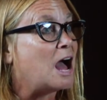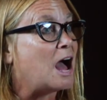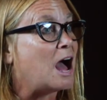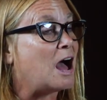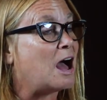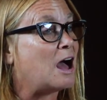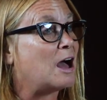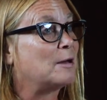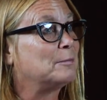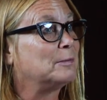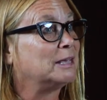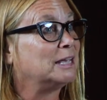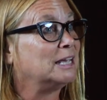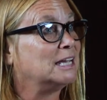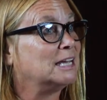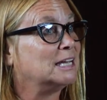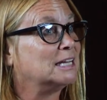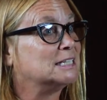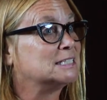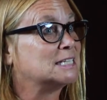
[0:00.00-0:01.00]

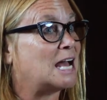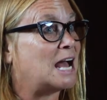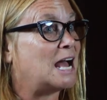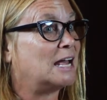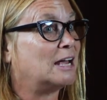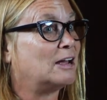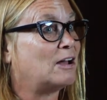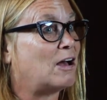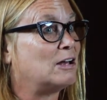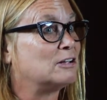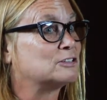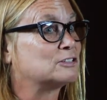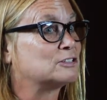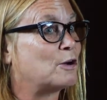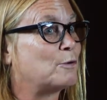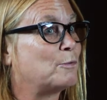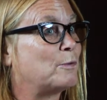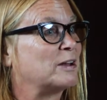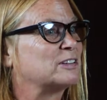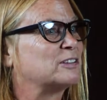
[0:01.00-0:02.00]
And I
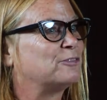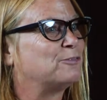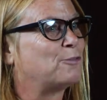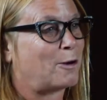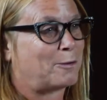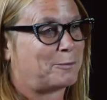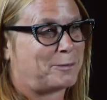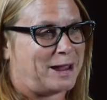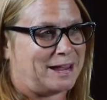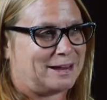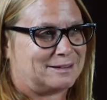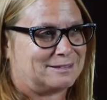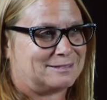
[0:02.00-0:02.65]
also went to Fort Wayne.